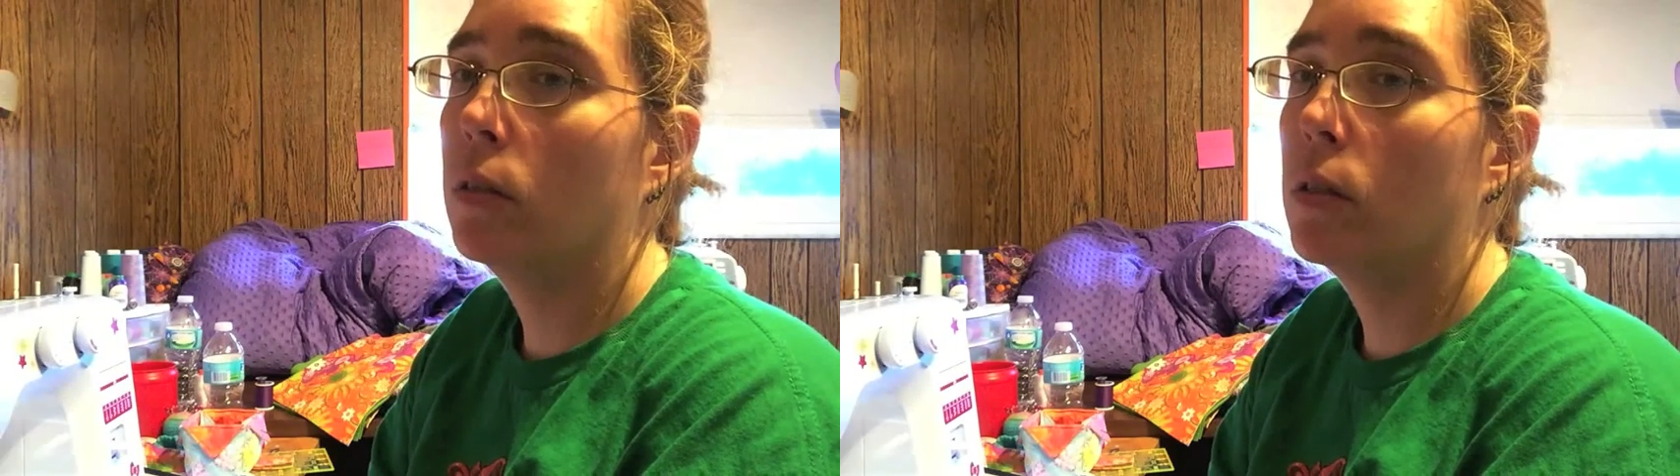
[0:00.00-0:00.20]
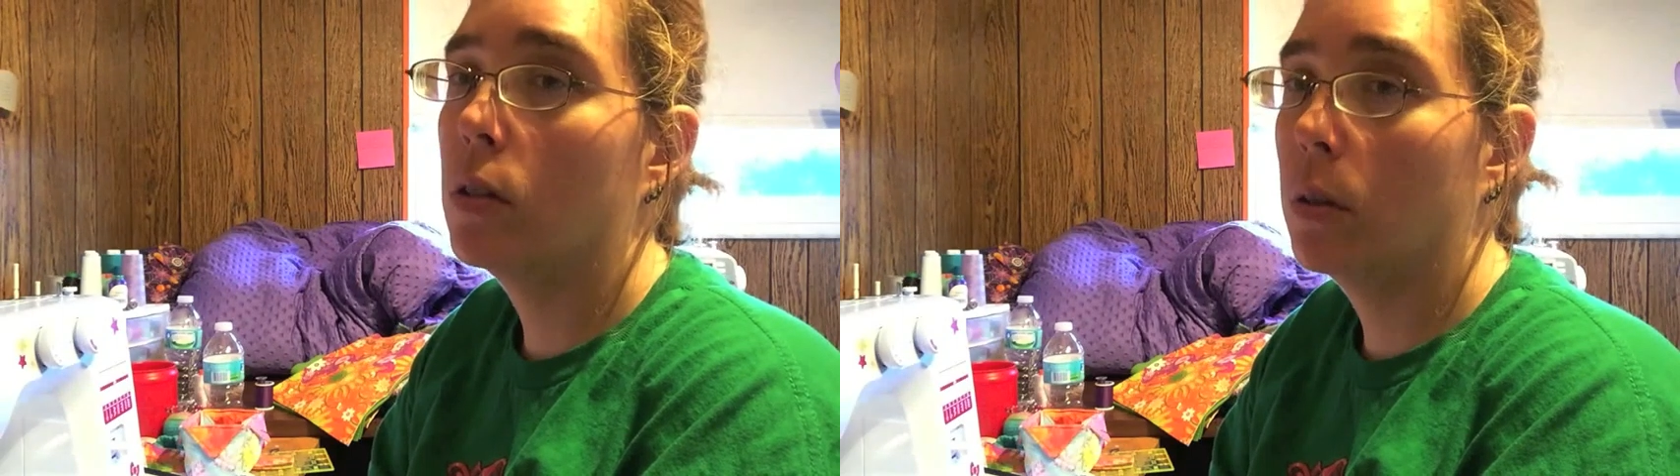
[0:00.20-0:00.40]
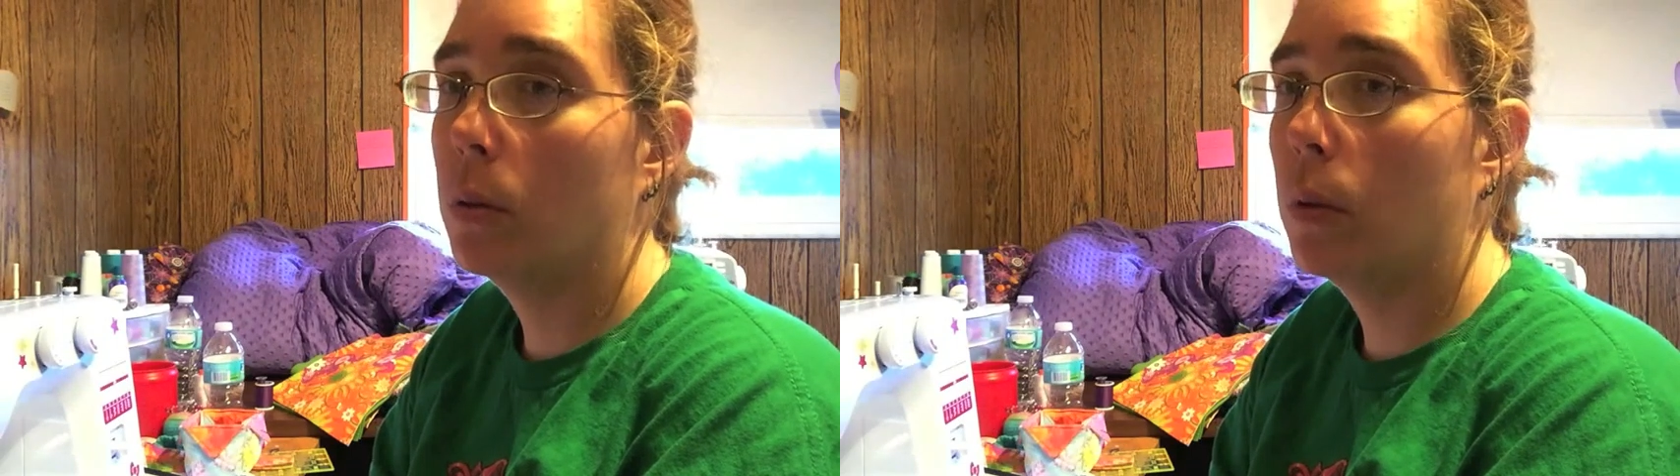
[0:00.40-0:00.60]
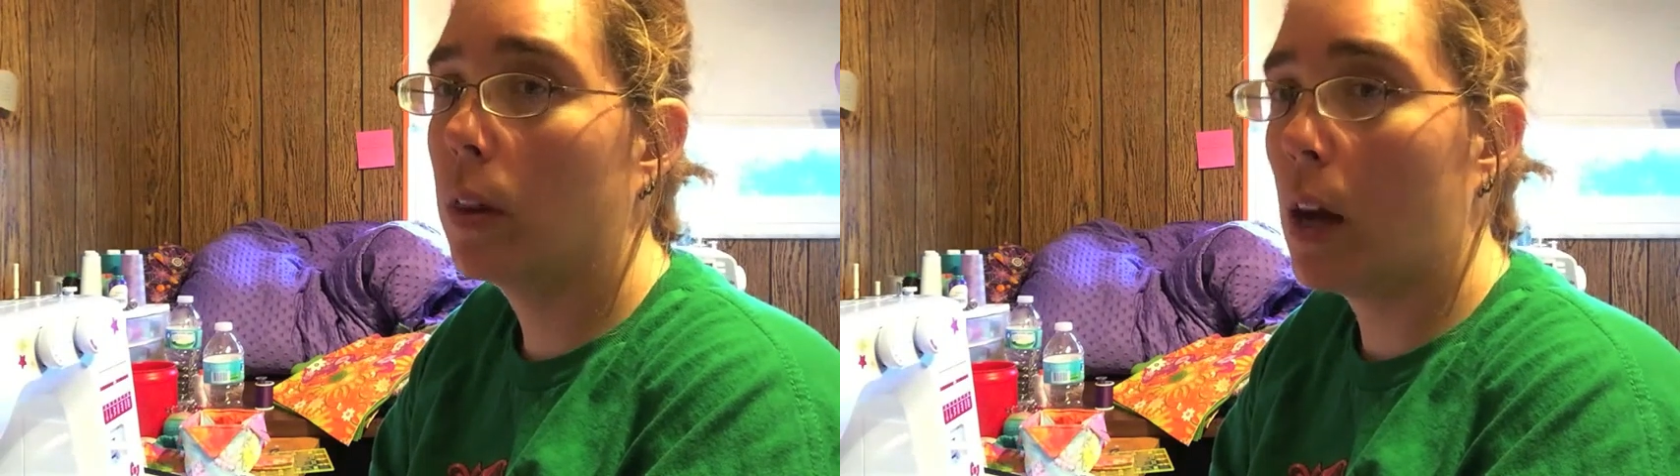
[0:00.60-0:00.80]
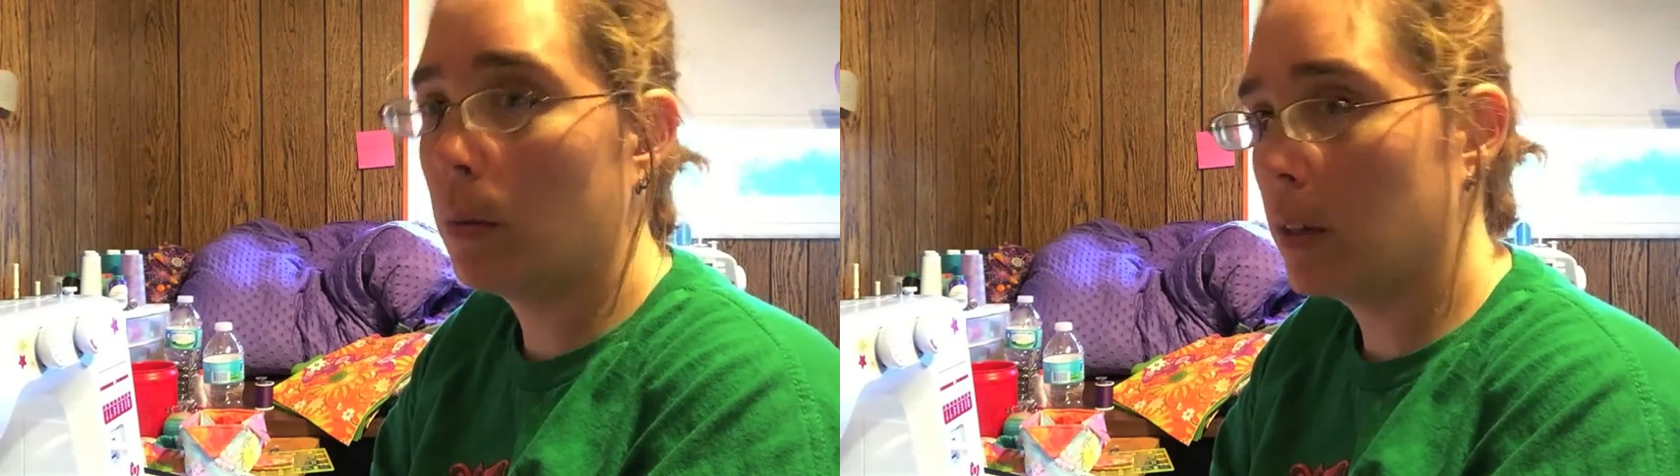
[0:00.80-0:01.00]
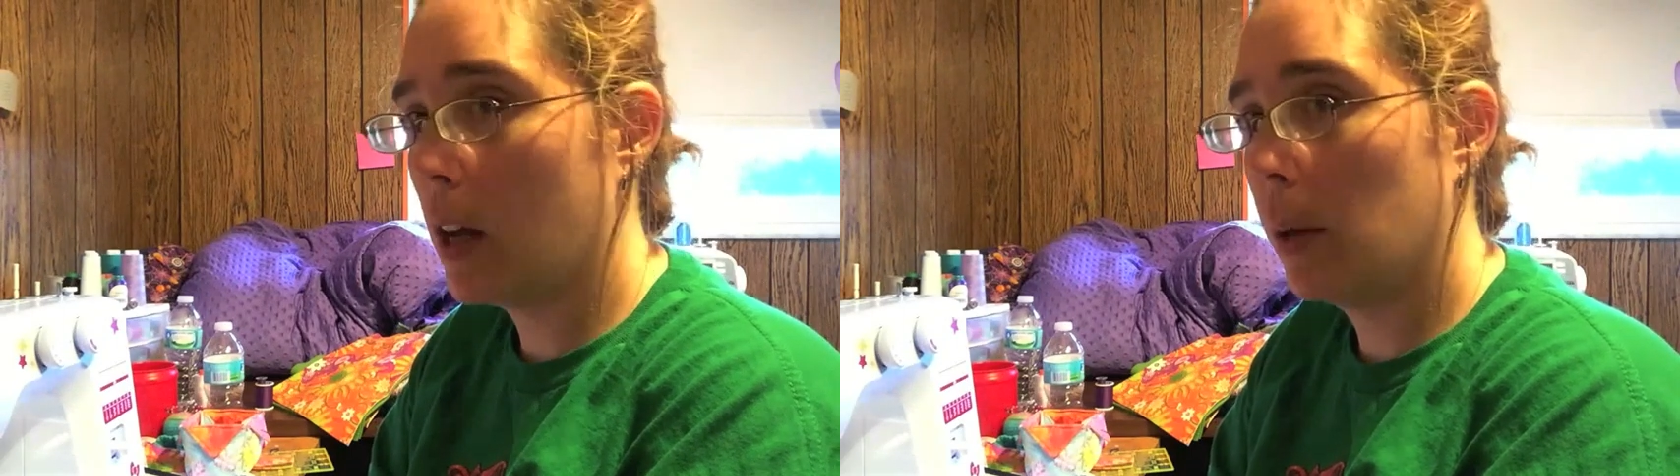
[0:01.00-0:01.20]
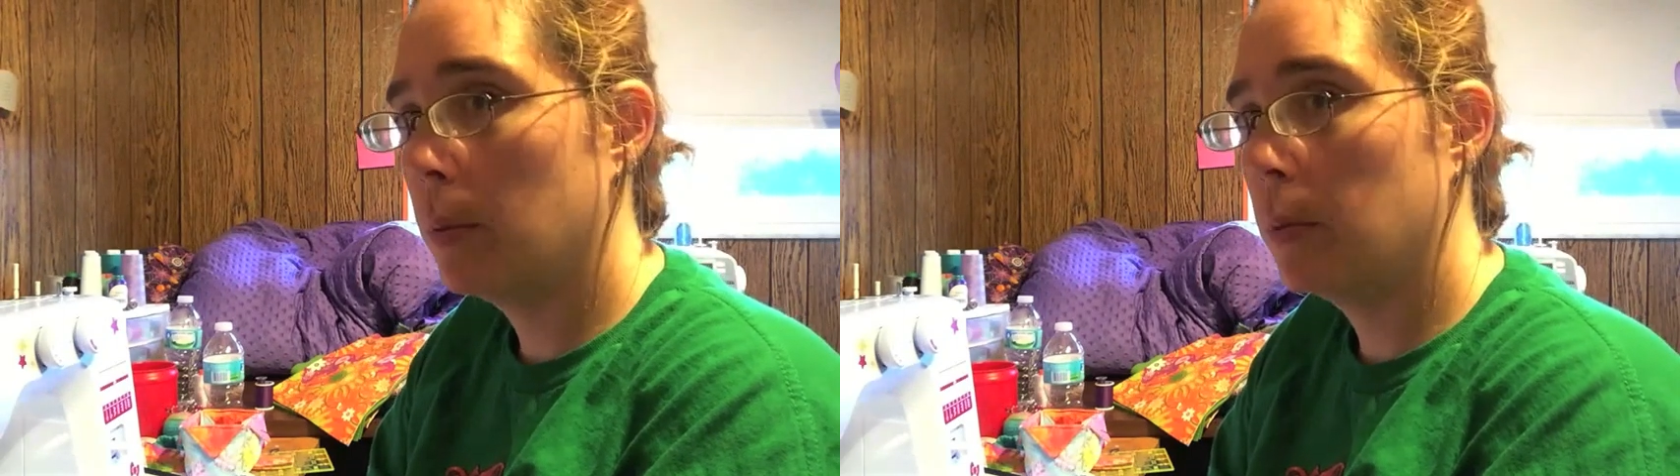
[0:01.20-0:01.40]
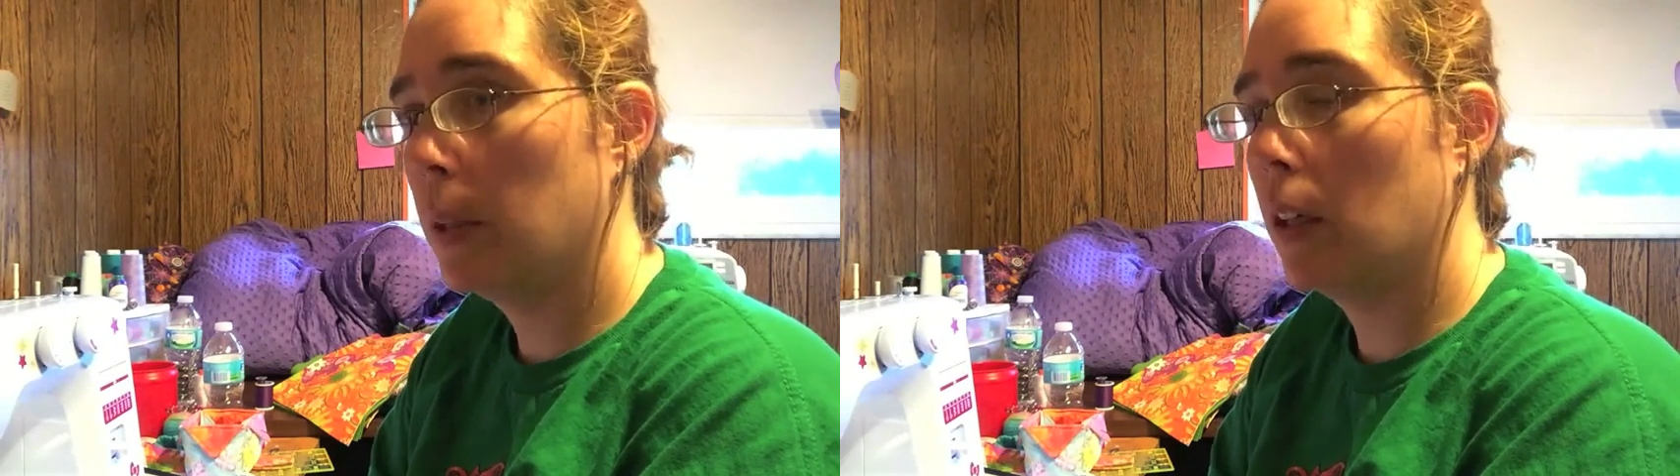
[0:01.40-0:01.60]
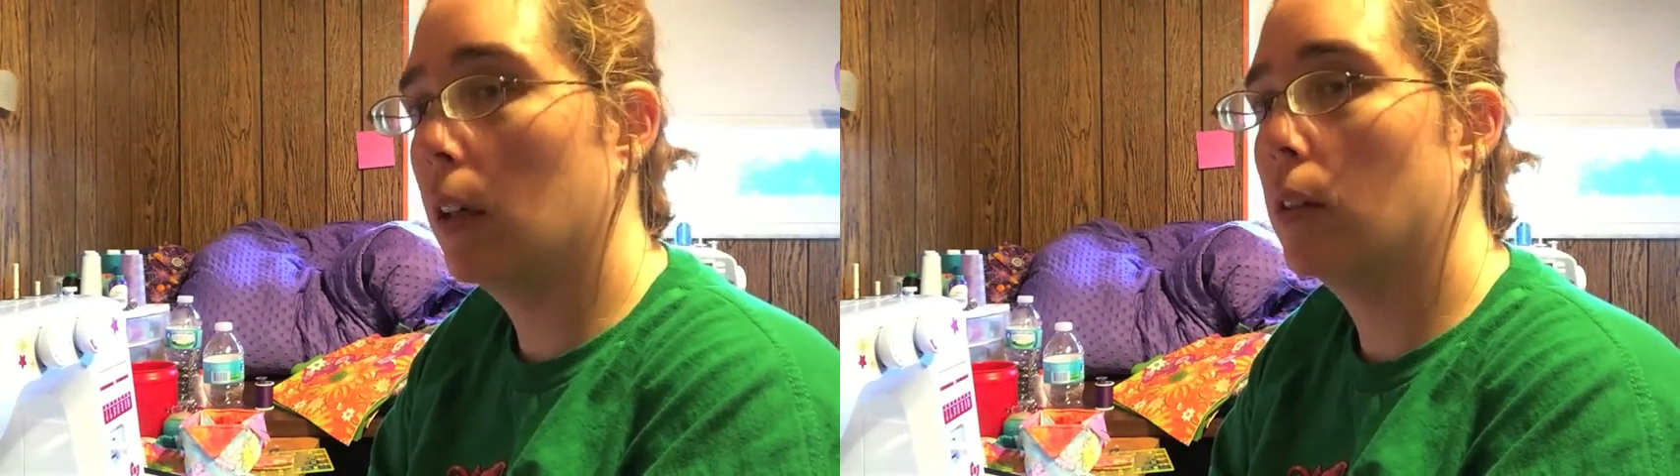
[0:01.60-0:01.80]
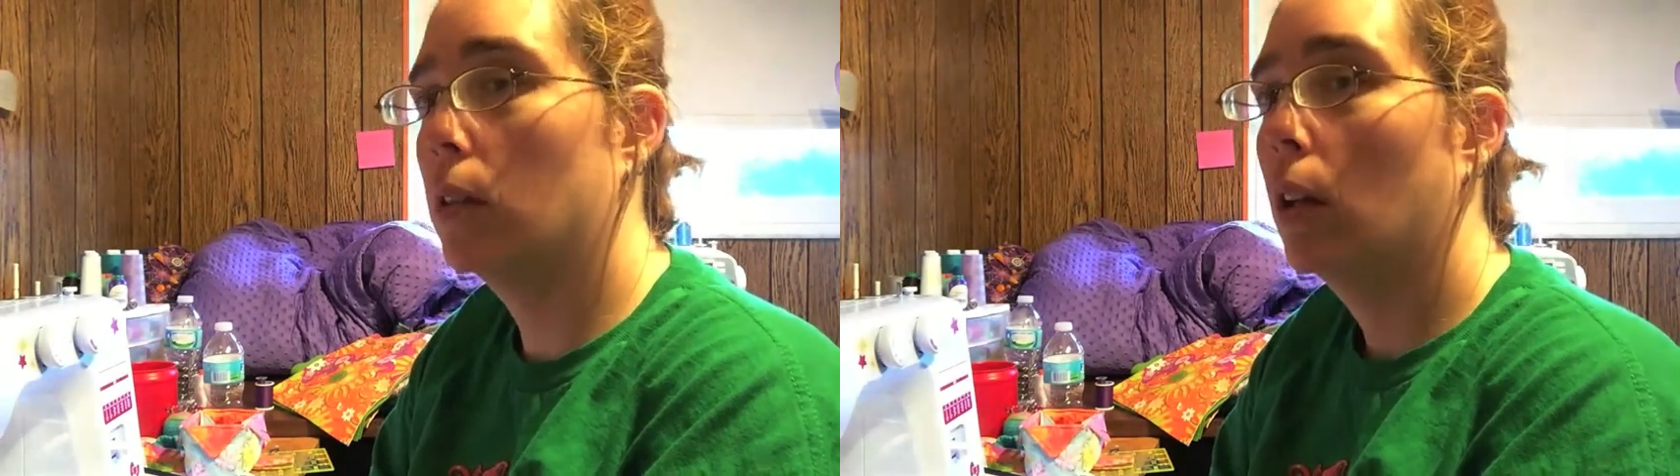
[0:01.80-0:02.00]
two without tabs
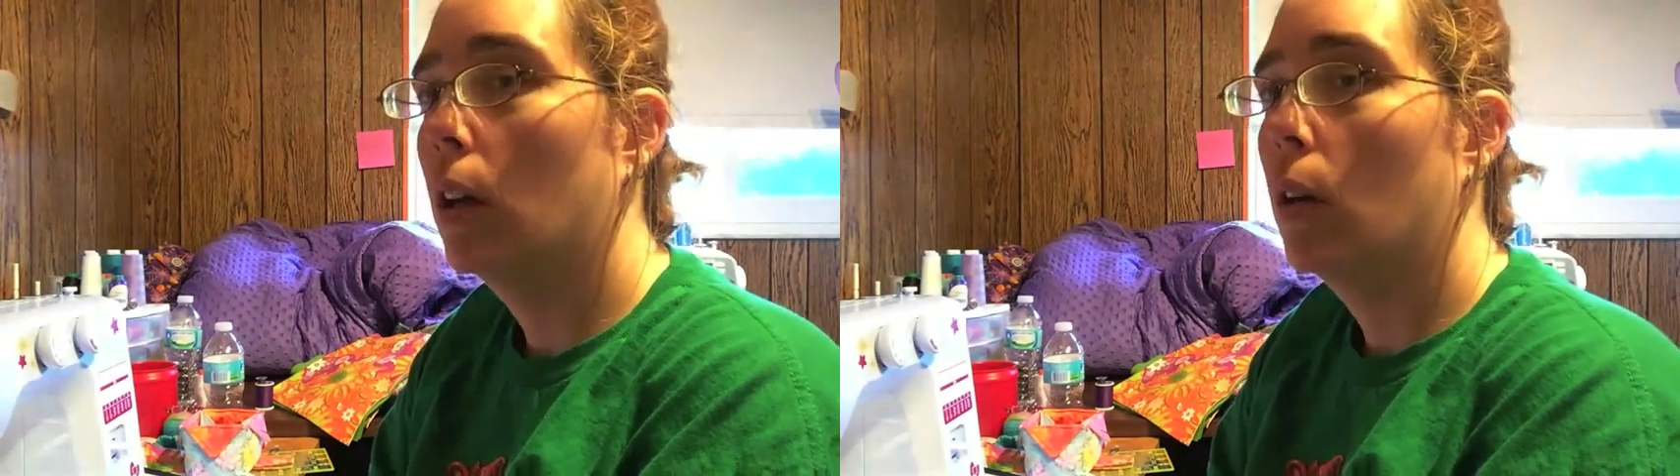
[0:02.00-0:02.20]
because